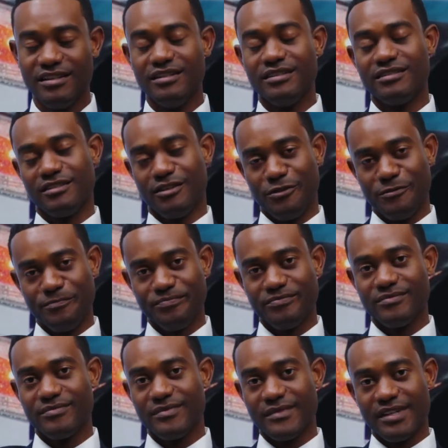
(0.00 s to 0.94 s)
So,
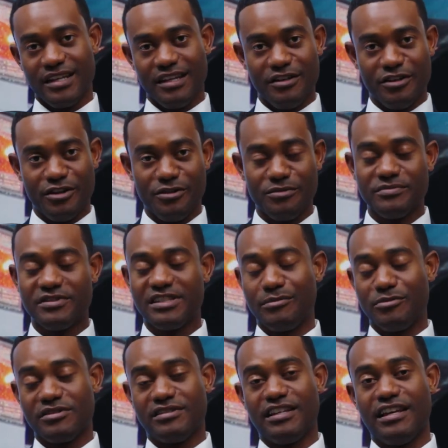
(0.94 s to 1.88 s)

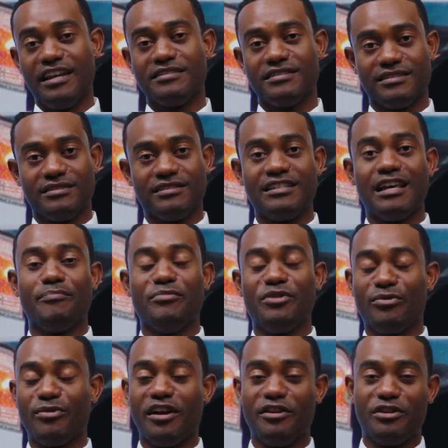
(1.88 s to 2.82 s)
some are saying it's a step in
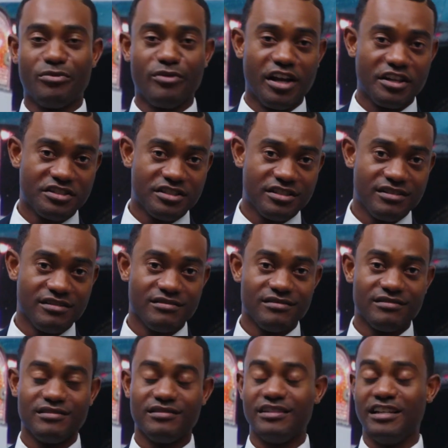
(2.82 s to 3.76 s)
the right direction.
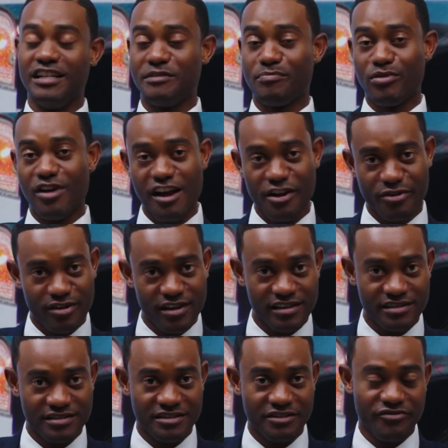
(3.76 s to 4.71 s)
It's
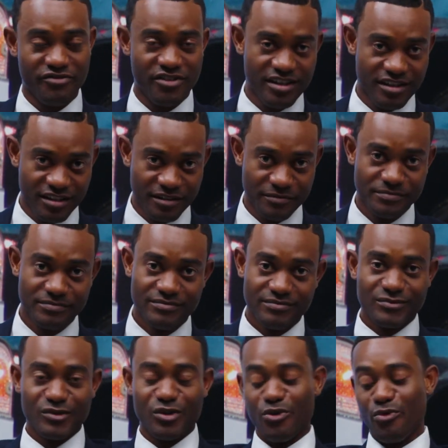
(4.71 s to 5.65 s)
progress, if any.
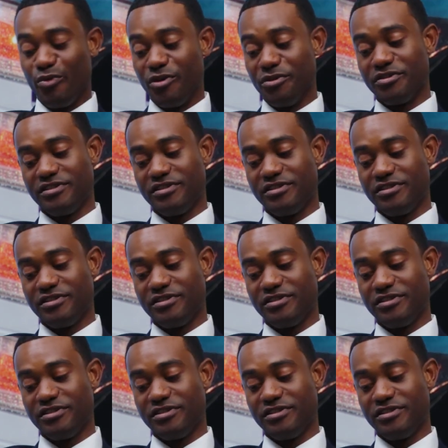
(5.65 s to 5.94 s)
We'll